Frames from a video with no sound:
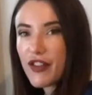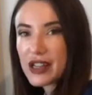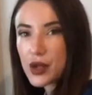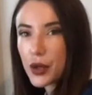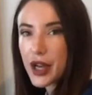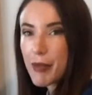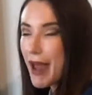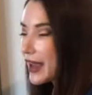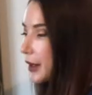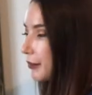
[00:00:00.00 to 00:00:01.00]
Victoria
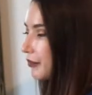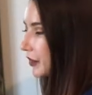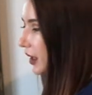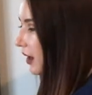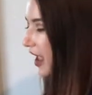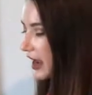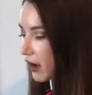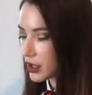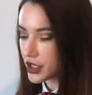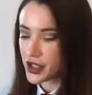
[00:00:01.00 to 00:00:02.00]
Beckham. They
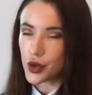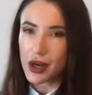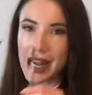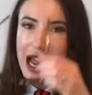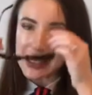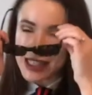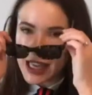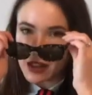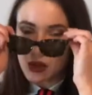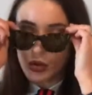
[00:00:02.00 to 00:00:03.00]
are just your
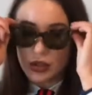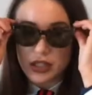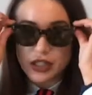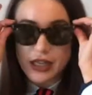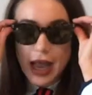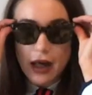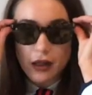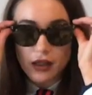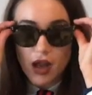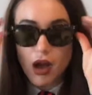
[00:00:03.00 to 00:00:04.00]
classic tortoise
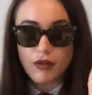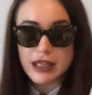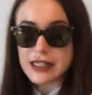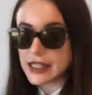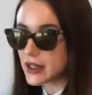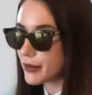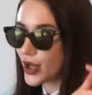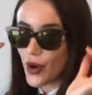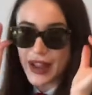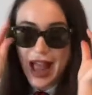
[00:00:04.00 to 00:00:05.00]
shell. Can't really see them
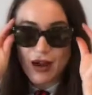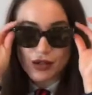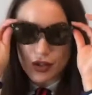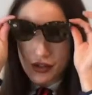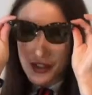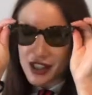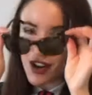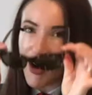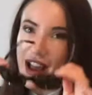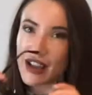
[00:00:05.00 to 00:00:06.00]
going out of
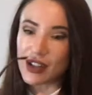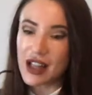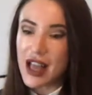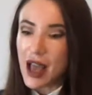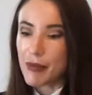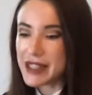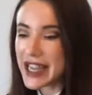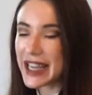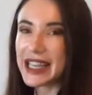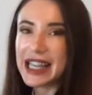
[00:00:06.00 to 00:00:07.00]
style
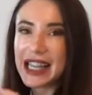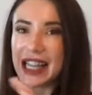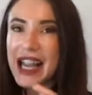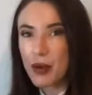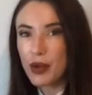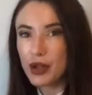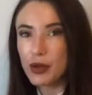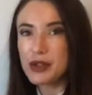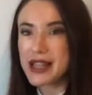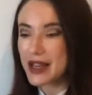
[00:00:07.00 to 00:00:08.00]
particularly. They
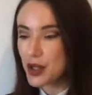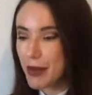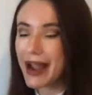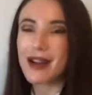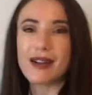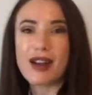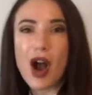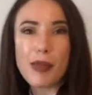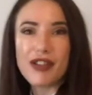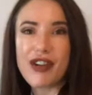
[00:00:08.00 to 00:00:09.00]
will set you back a
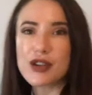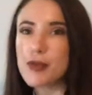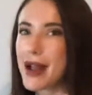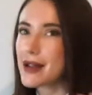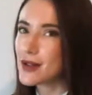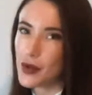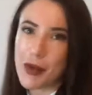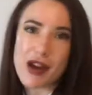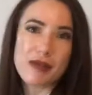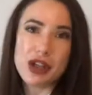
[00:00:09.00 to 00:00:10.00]
couple of £100 if you
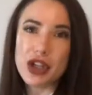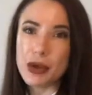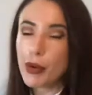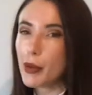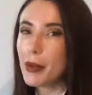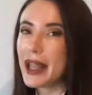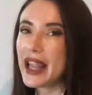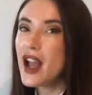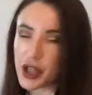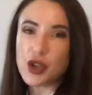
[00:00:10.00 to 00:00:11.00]
buy them new
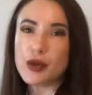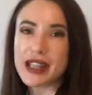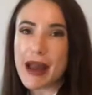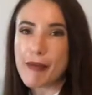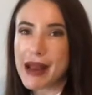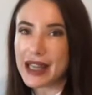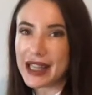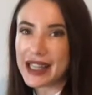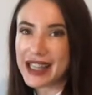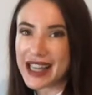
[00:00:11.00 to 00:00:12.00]
probably, but you would get
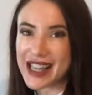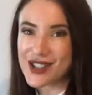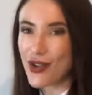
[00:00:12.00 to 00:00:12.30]
many years